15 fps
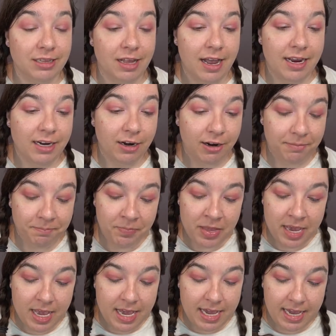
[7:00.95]
Liner.
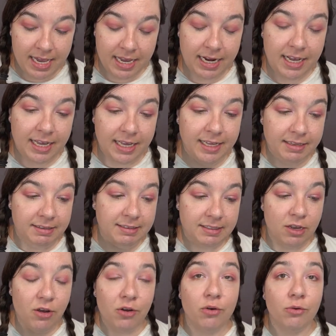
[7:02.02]
It
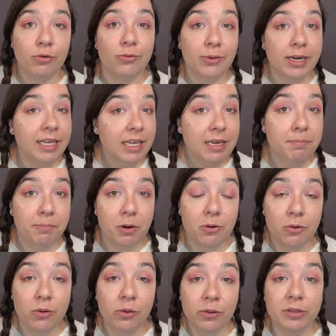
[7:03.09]
is really
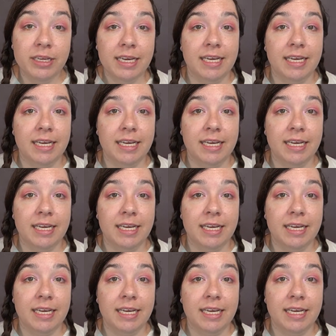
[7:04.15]
bold,